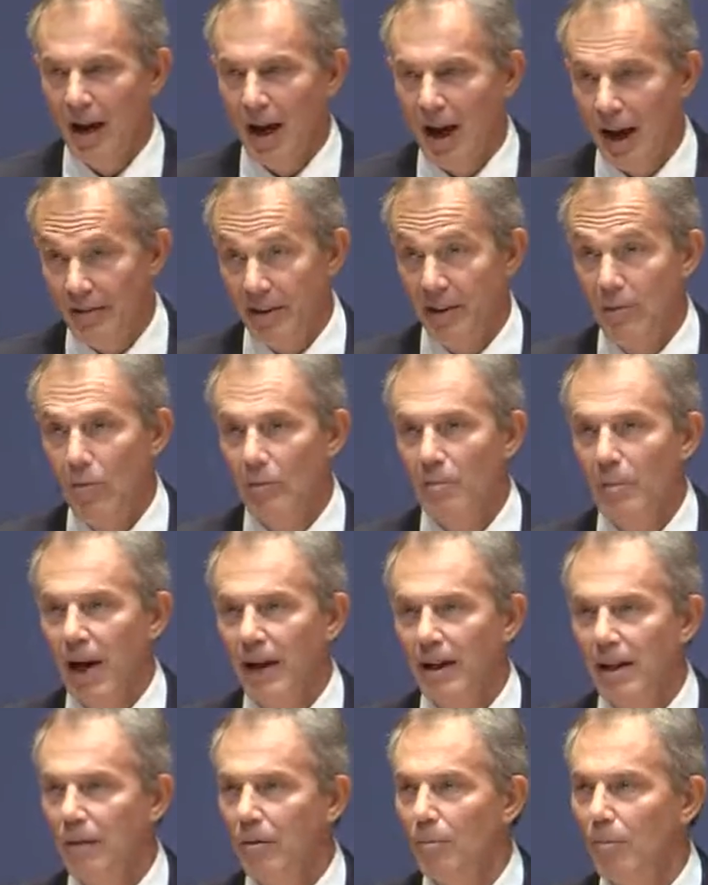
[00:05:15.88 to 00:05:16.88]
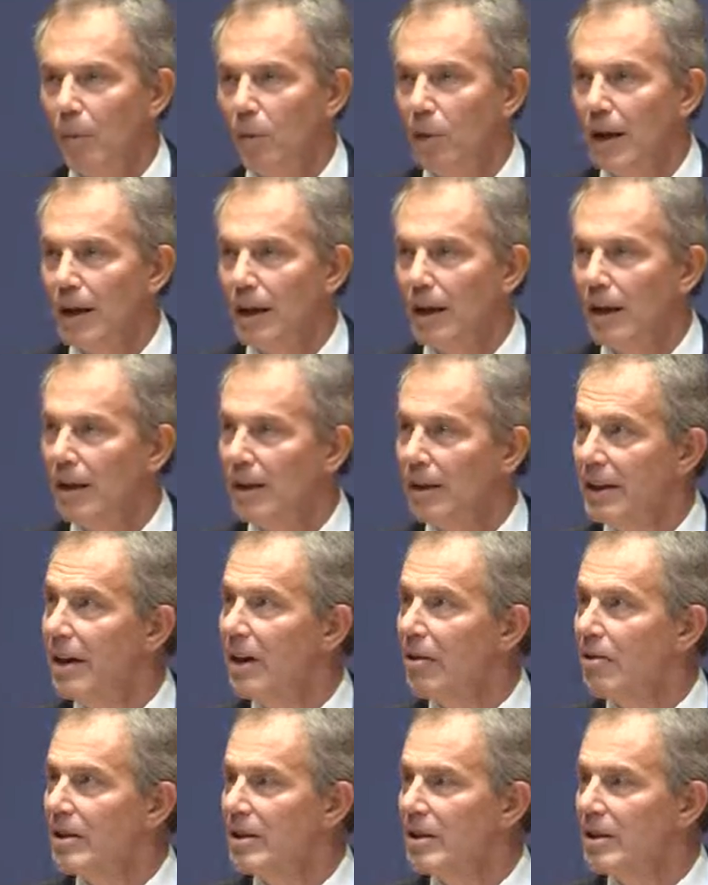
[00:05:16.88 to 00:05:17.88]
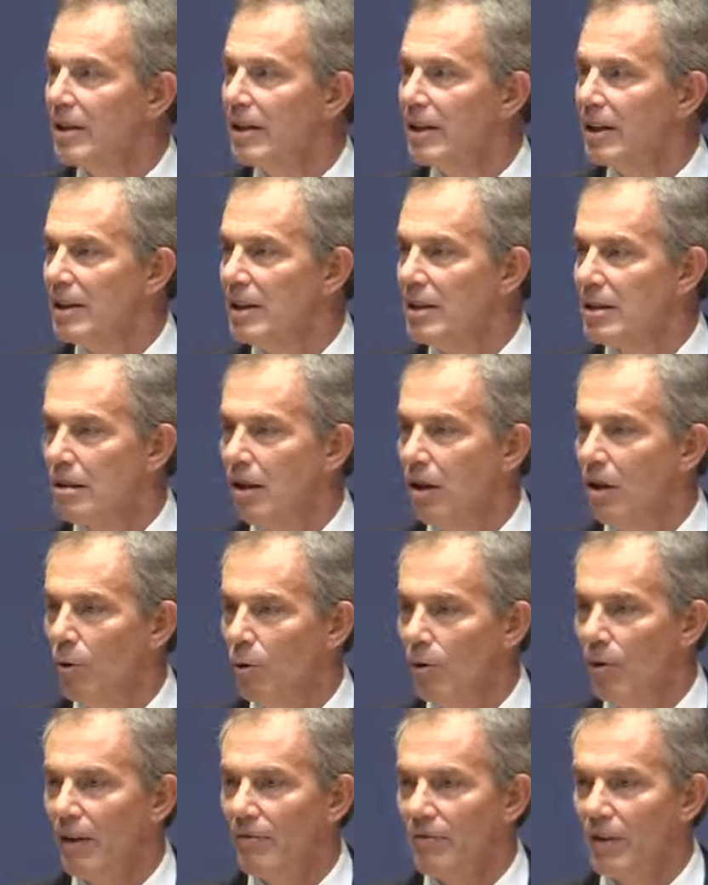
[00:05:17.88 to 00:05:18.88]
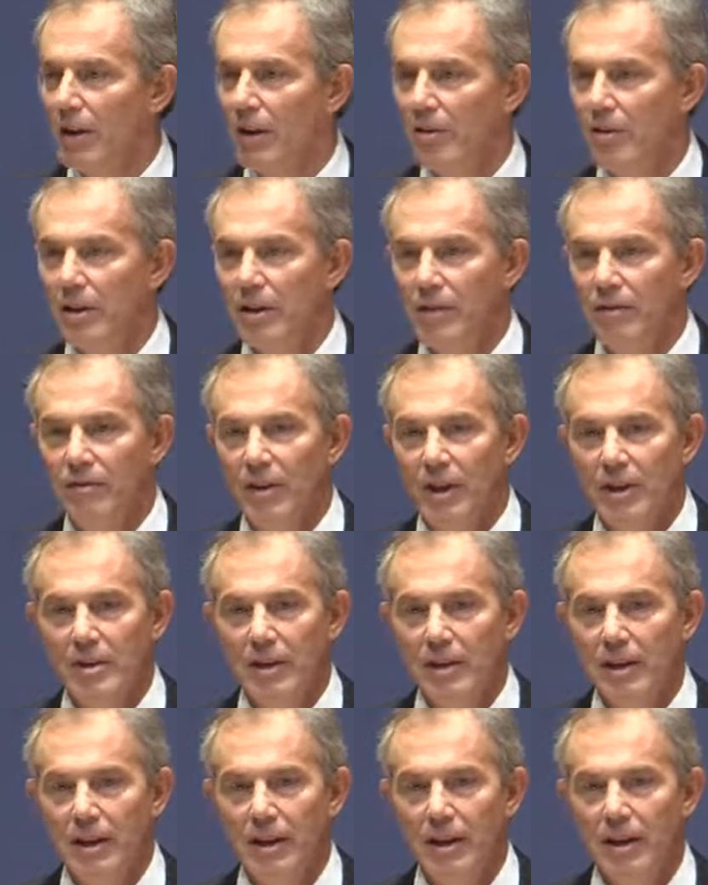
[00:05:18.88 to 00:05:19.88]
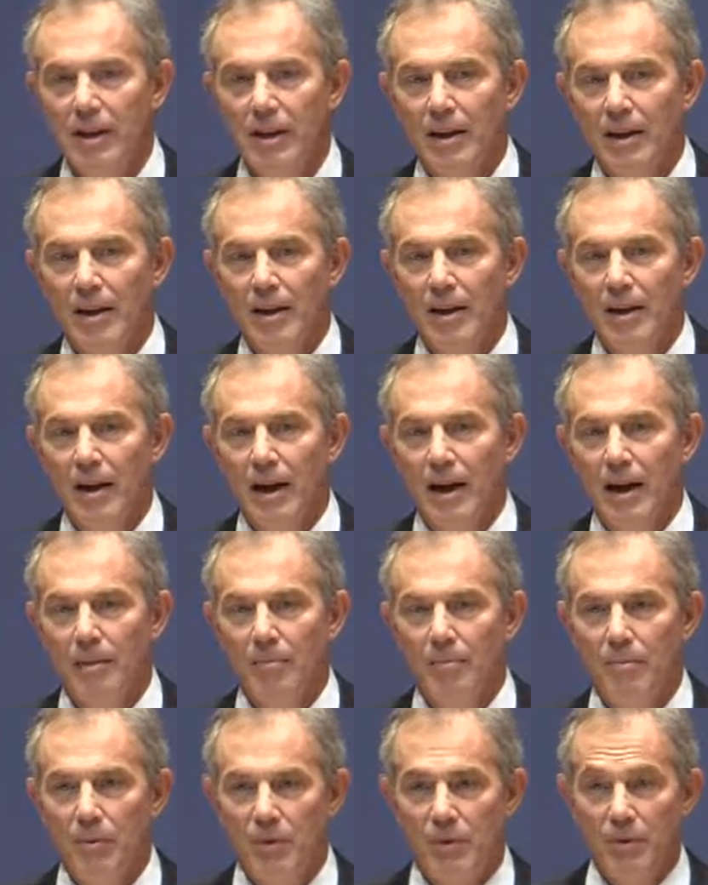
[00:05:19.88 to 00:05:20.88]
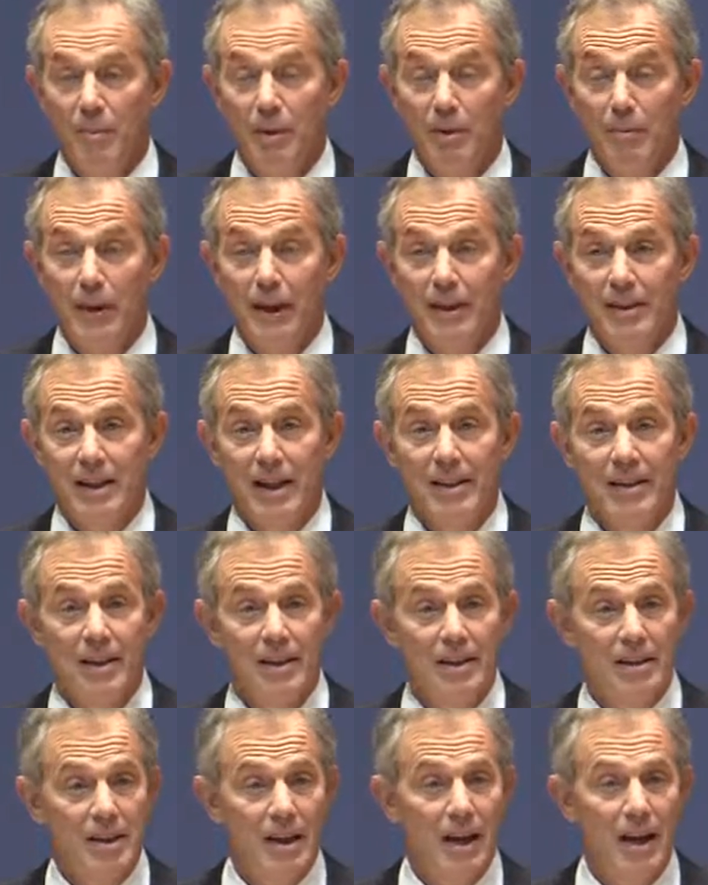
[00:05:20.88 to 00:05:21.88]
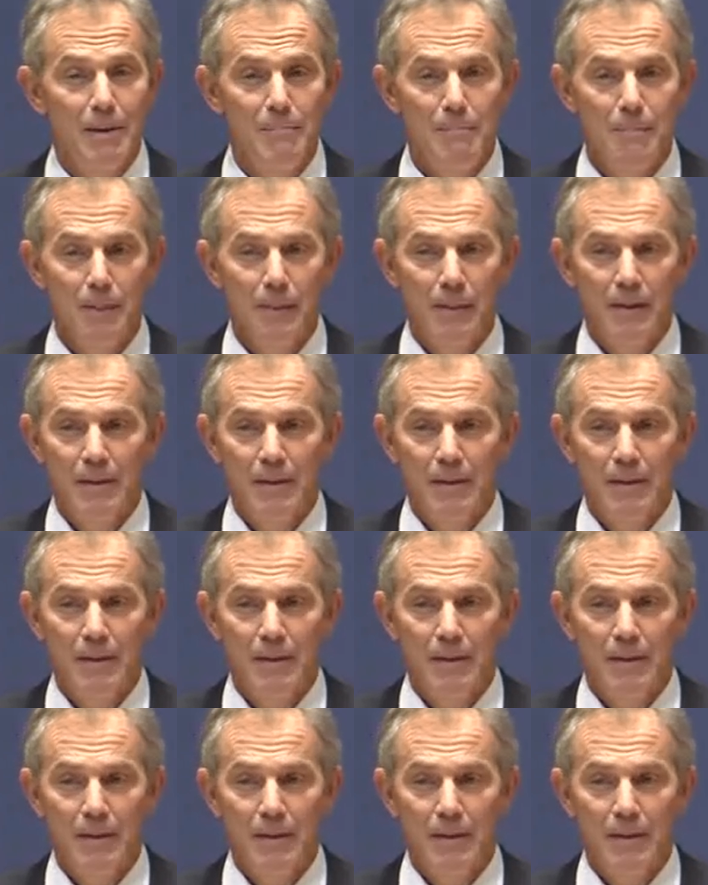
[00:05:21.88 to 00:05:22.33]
I think when my little boy, Leo, is old enough to go to university, which will be in about 10 years' time,